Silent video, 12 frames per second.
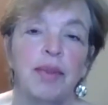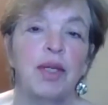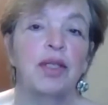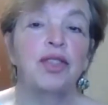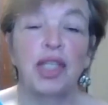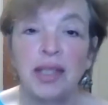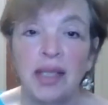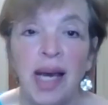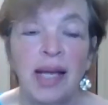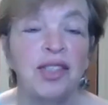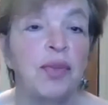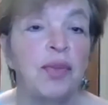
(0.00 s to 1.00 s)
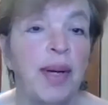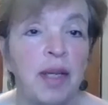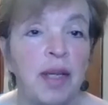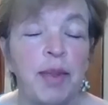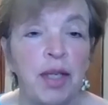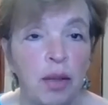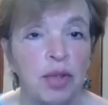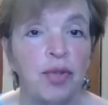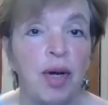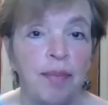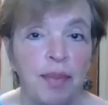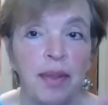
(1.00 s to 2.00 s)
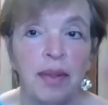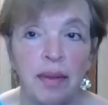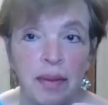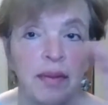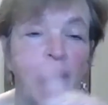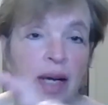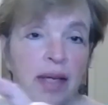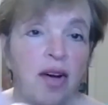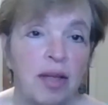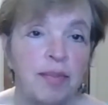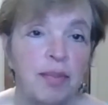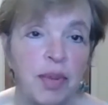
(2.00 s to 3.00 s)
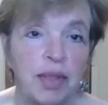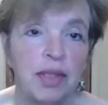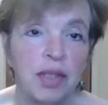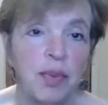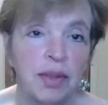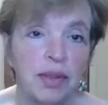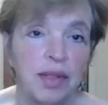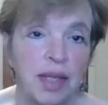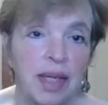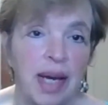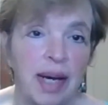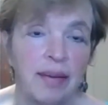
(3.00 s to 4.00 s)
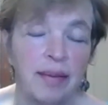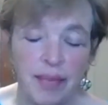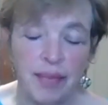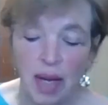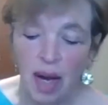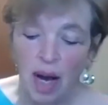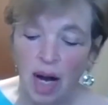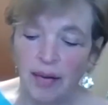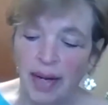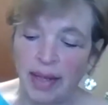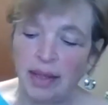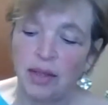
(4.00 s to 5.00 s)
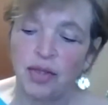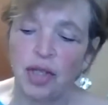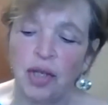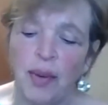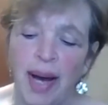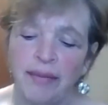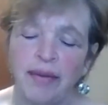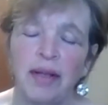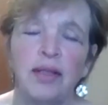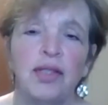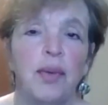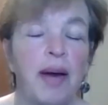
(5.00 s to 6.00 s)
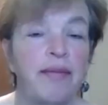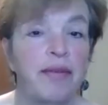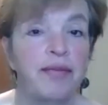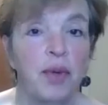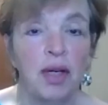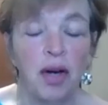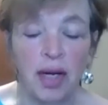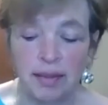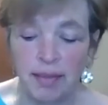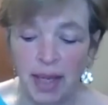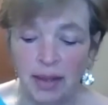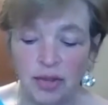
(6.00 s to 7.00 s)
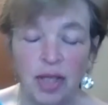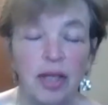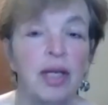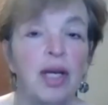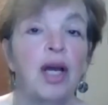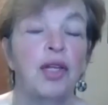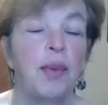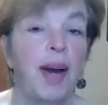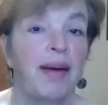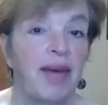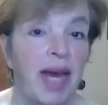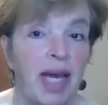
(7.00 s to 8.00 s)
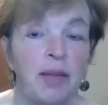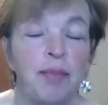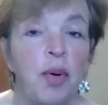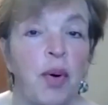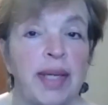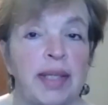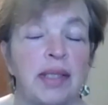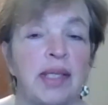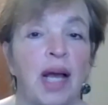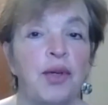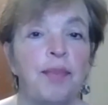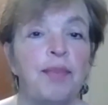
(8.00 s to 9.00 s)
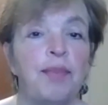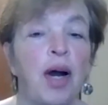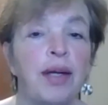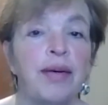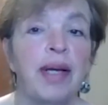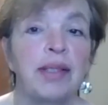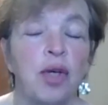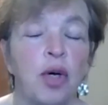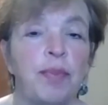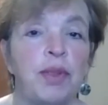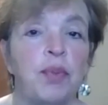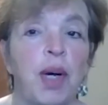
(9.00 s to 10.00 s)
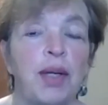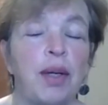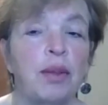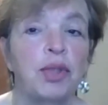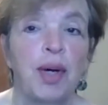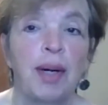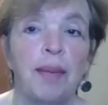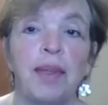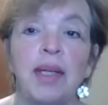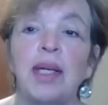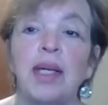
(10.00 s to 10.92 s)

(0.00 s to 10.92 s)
because just in case you end up in no trump, high card points is what's going to count. Right. All right. So you have so you have a four card major. You have eight points, and your partner has opened one no trump.